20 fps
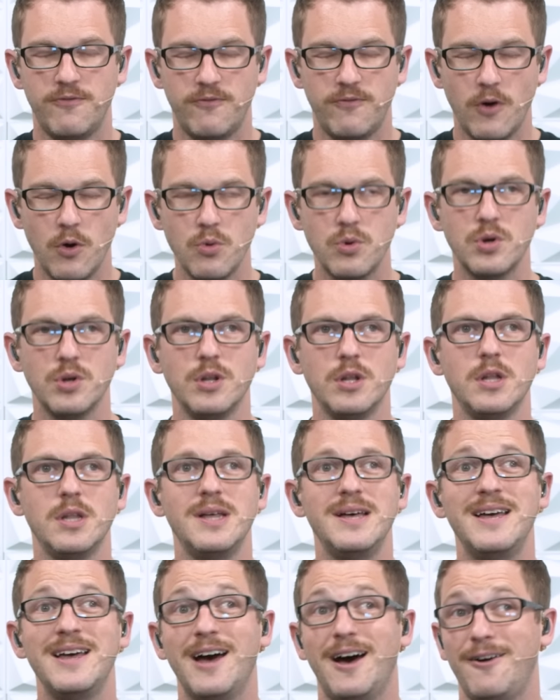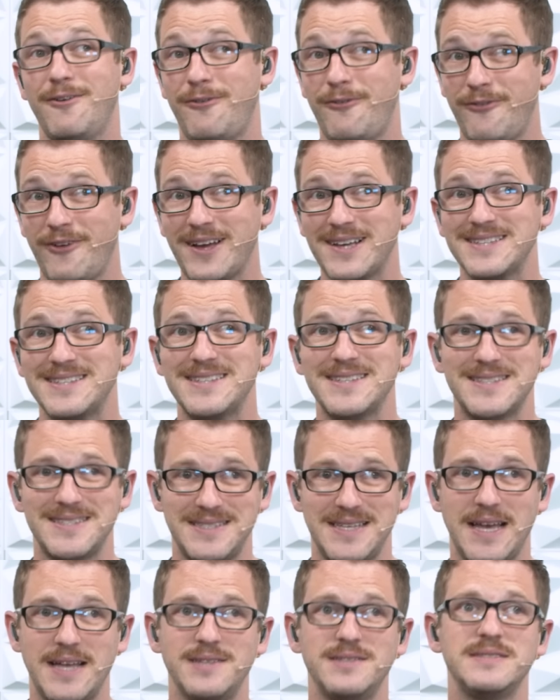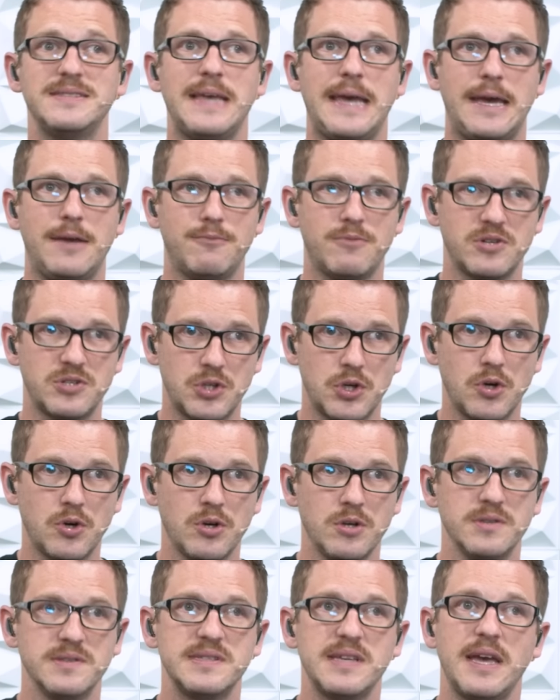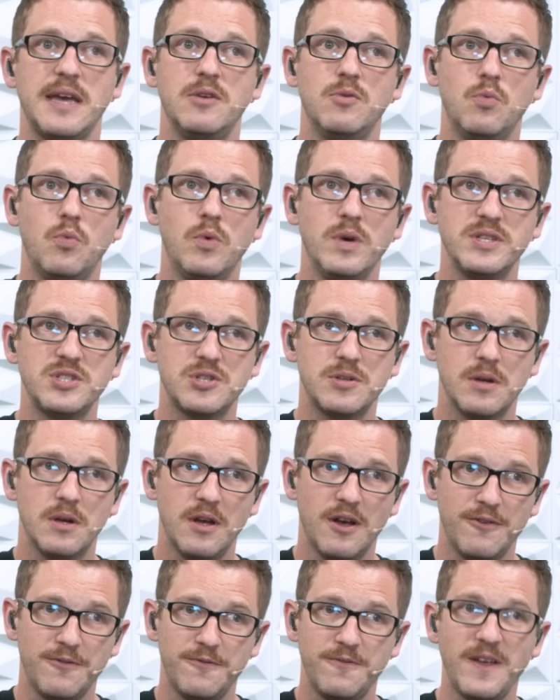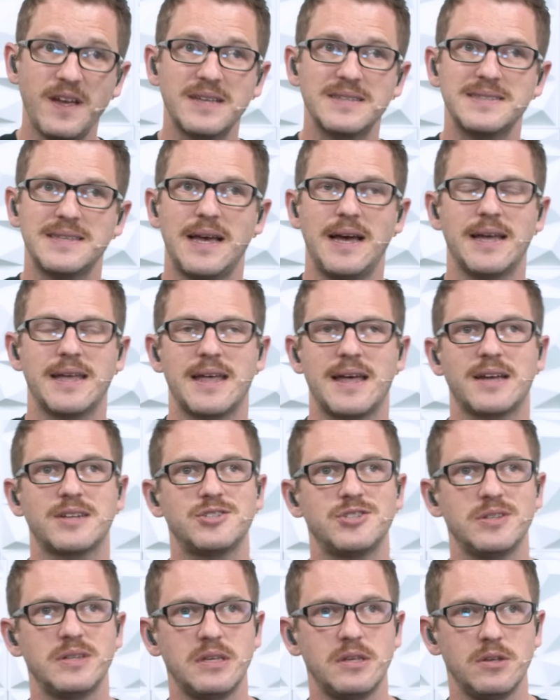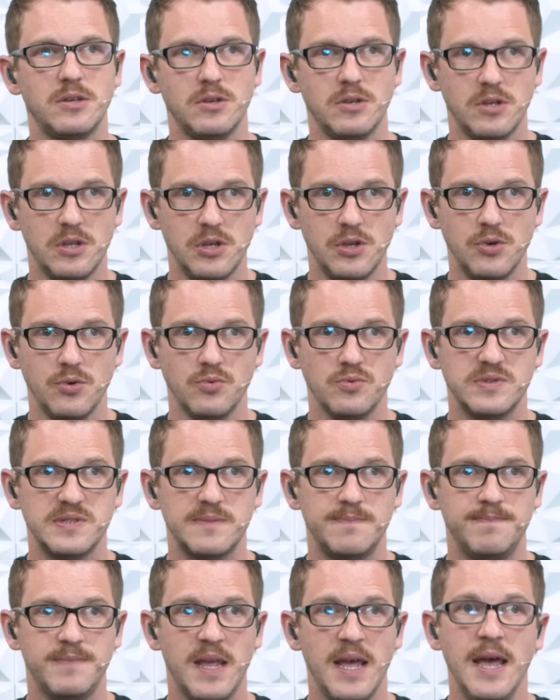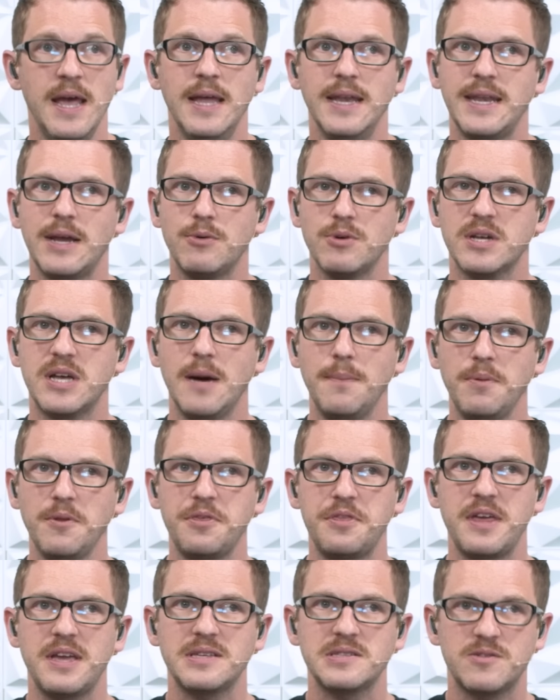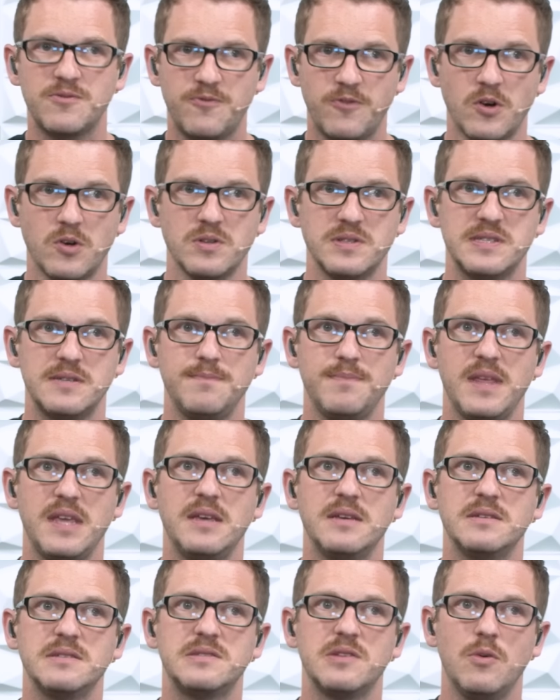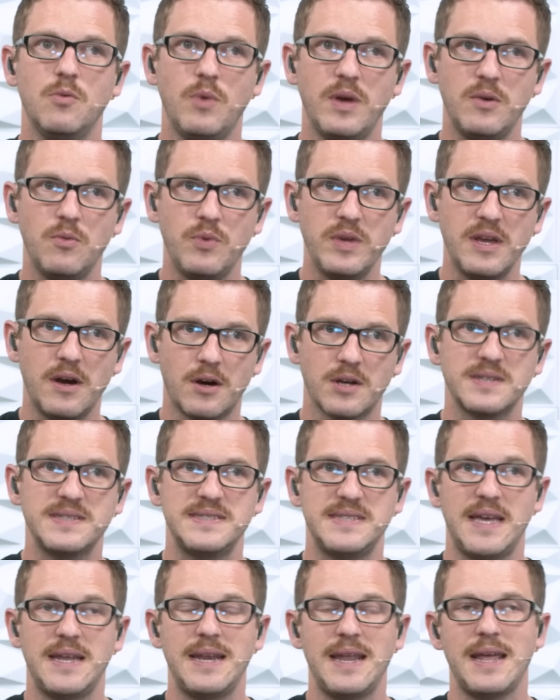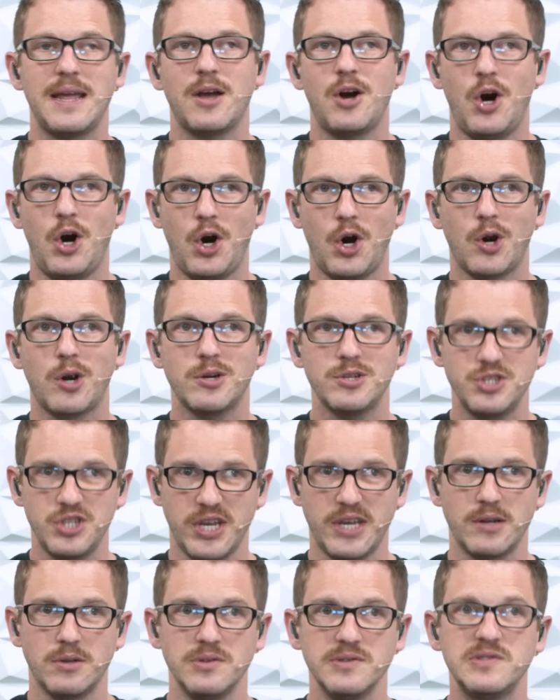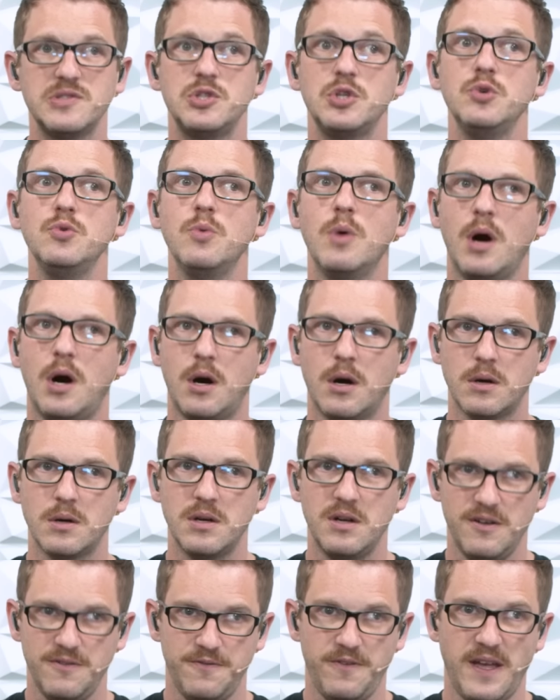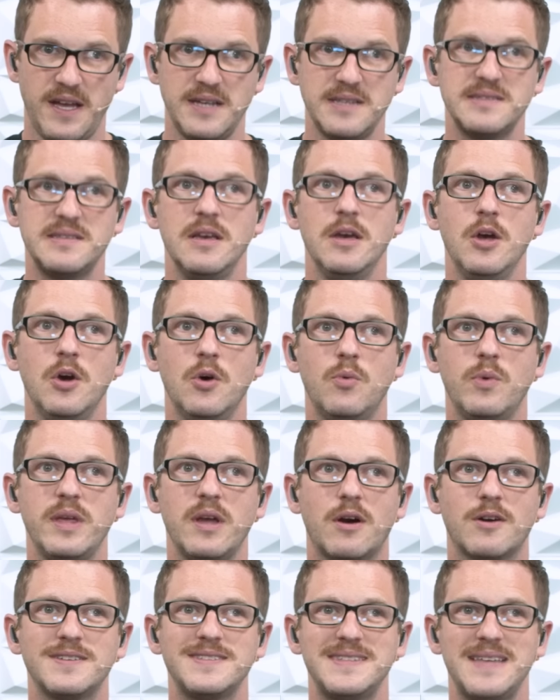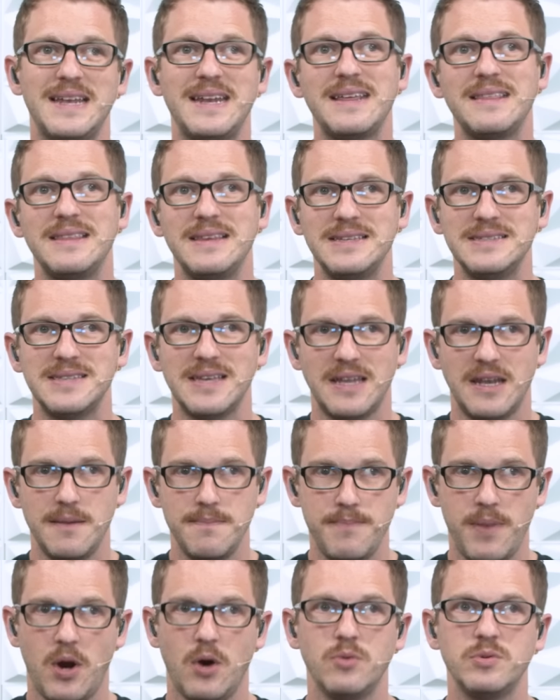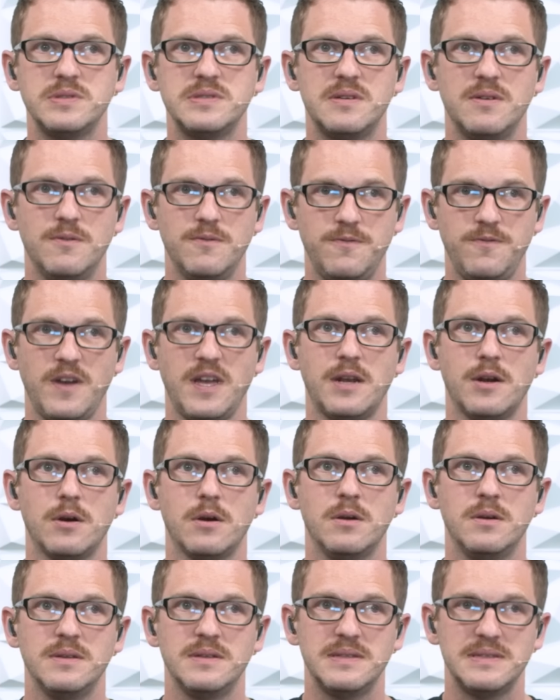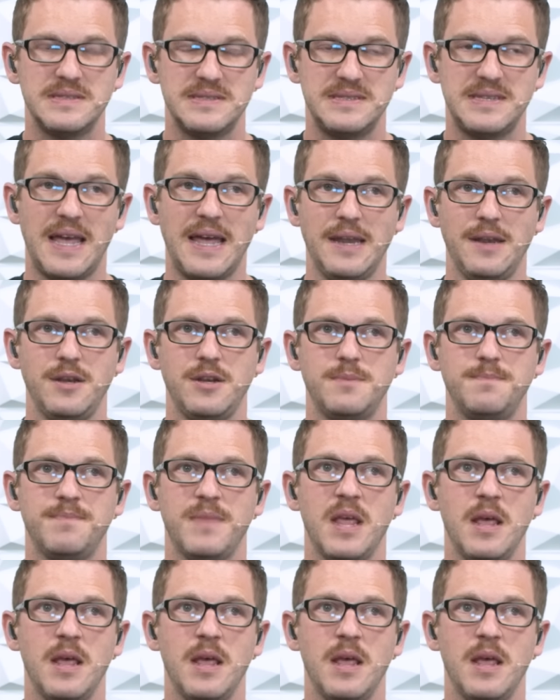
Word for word: vocal effects sends and returns and which effects I actually use. Now, a couple things first is when we are sending our channels to our effects, we are sending these in a post fader send,